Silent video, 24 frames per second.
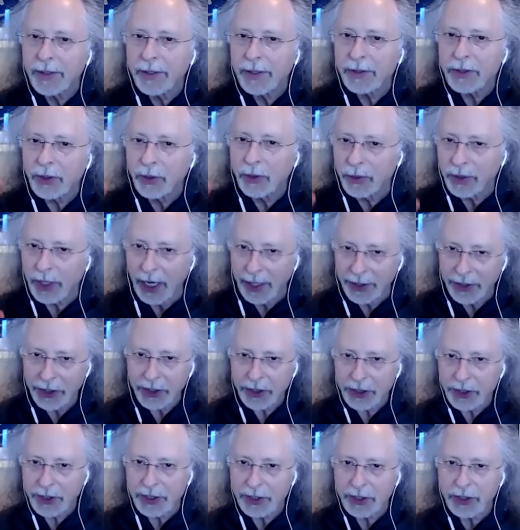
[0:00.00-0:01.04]
So,
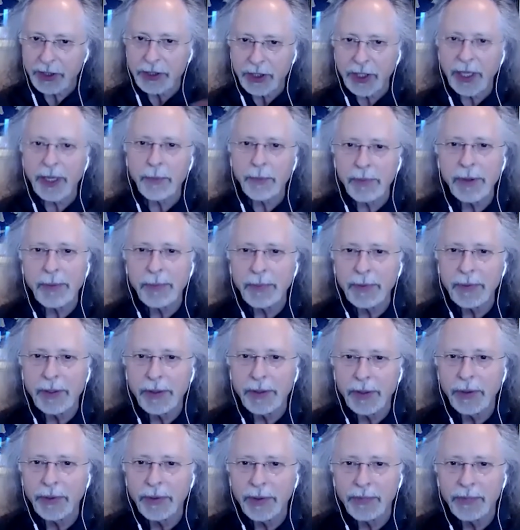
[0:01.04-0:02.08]
consciousness, it's like
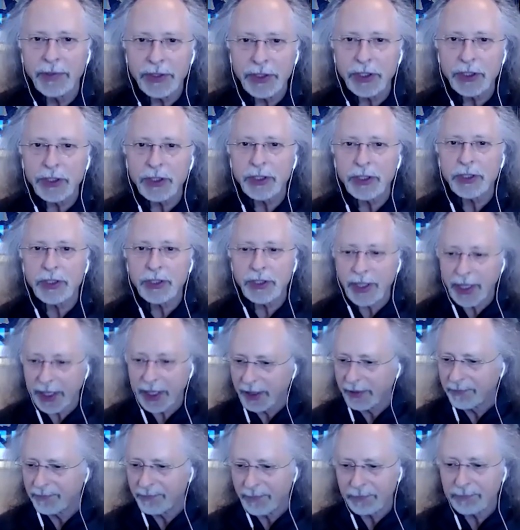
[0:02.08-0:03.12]
people, the physicists
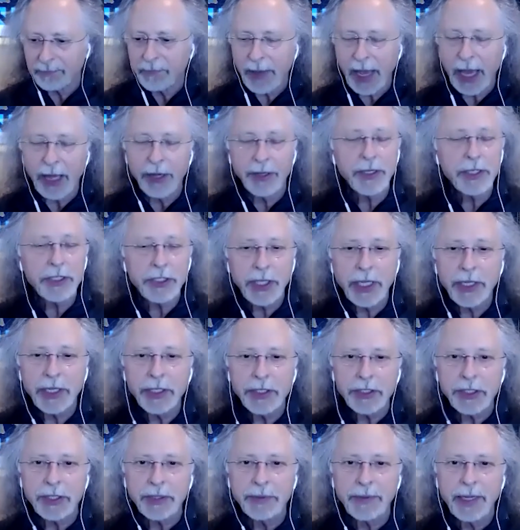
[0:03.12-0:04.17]
say matter is
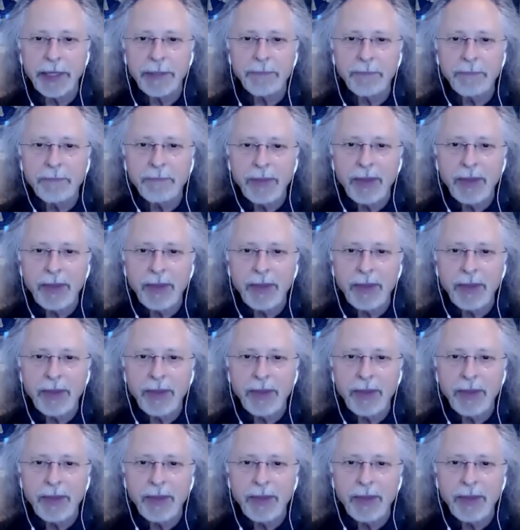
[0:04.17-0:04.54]
energy, right?